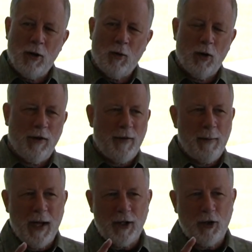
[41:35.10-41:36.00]
well, if I'm
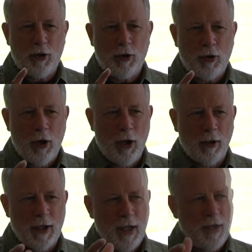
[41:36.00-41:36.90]
not
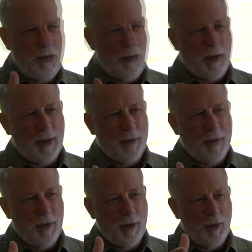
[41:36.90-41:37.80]
called into it,
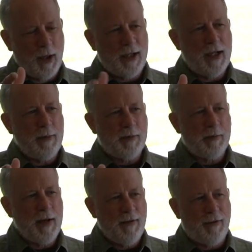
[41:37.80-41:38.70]
what keeps
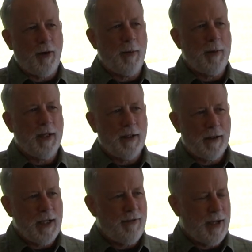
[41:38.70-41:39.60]
me from
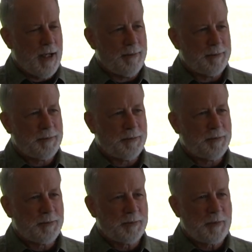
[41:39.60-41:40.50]
leaving it?
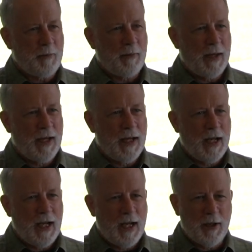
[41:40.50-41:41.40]

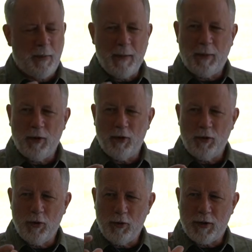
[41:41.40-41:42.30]
And the people
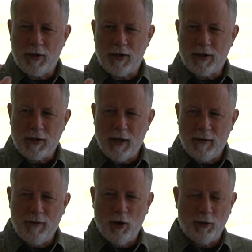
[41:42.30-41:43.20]
who
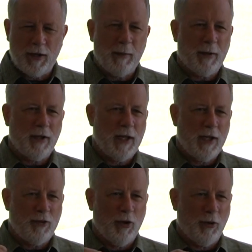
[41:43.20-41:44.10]
I've known typically
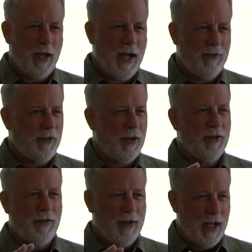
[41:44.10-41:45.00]
that don't have a
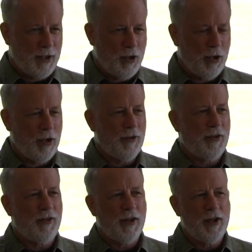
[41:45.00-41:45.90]
sense of God calls
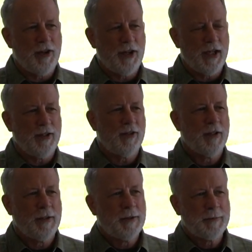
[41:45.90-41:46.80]
us into things
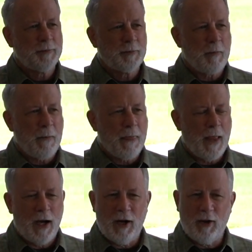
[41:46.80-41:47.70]

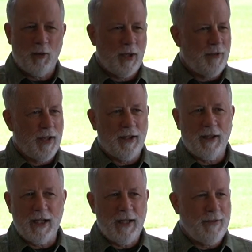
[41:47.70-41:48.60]
are the ones that
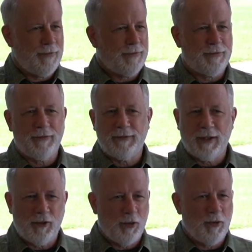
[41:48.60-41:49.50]
leave
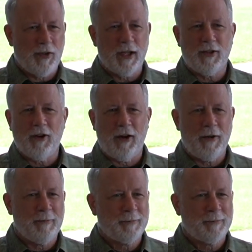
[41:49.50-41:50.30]
as soon as it gets hard.